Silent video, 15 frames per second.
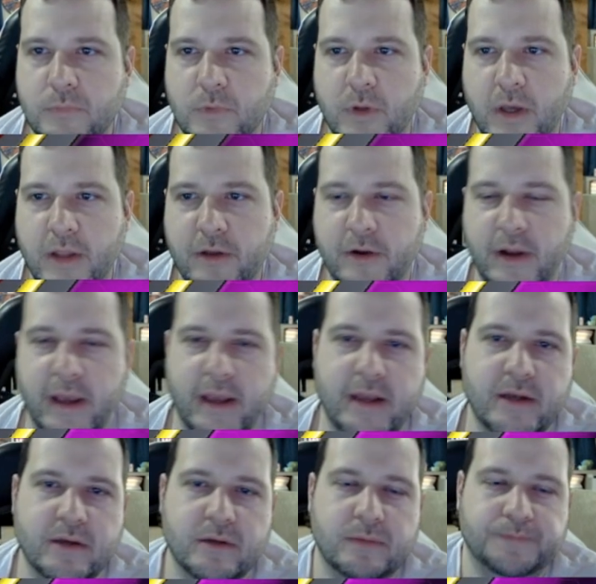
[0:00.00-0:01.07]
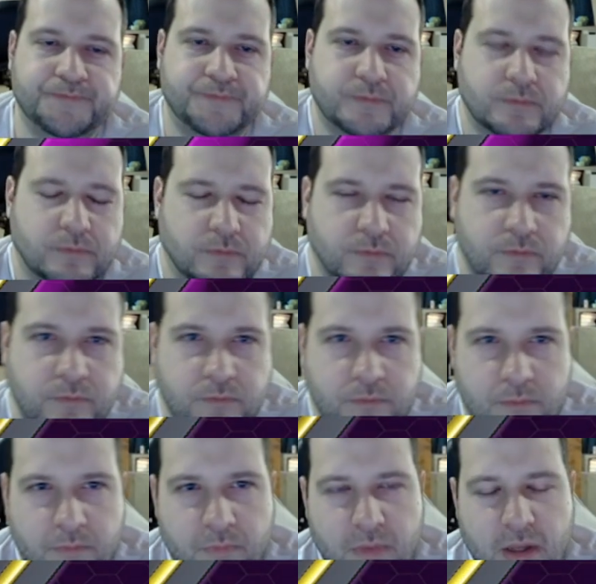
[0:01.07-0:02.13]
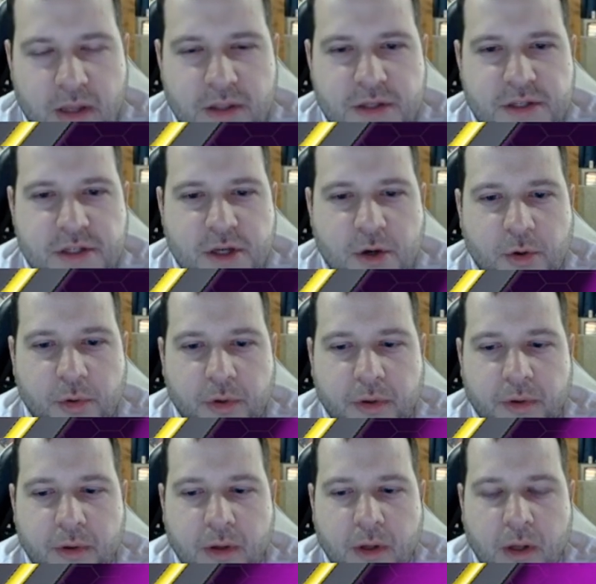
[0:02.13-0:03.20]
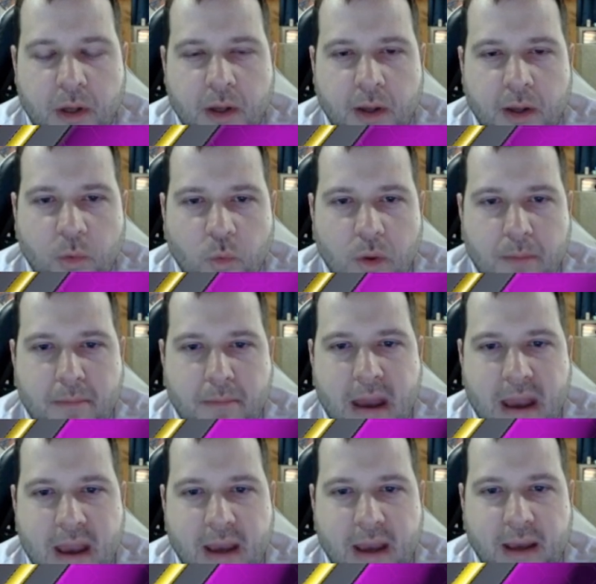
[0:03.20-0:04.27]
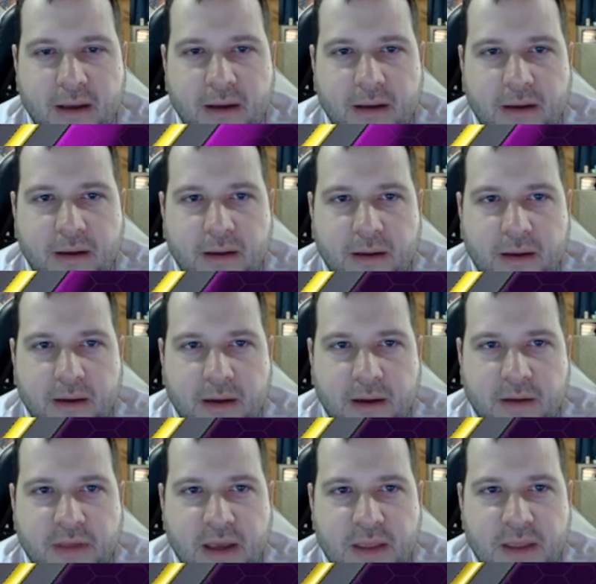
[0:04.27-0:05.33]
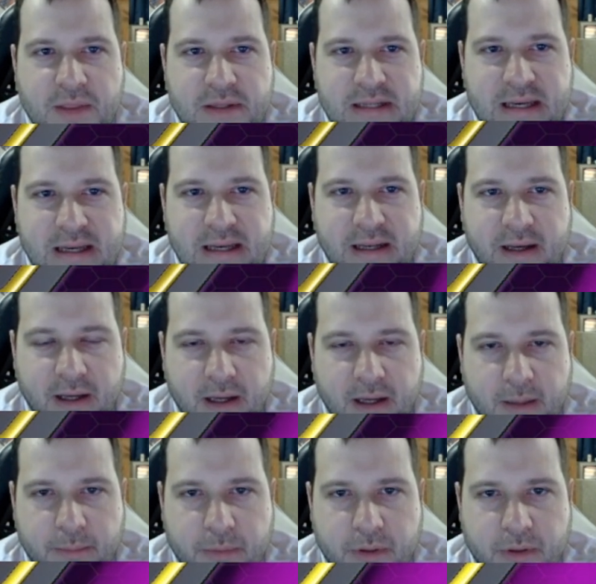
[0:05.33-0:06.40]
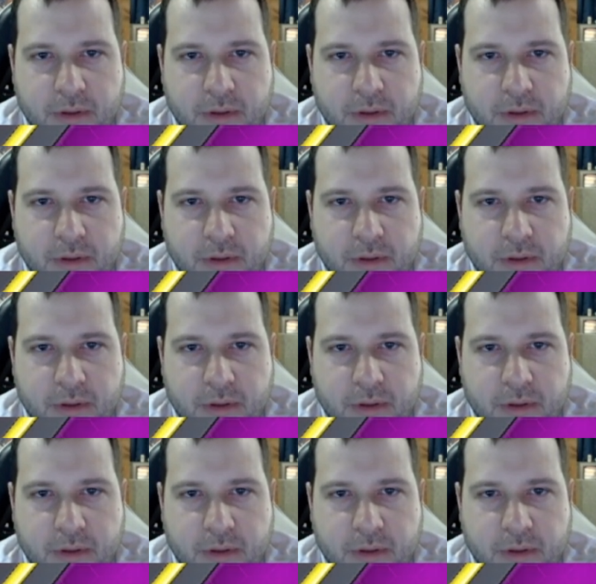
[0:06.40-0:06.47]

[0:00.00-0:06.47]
Okay, they're at 8. In the zone. We may, if they get the Tina up,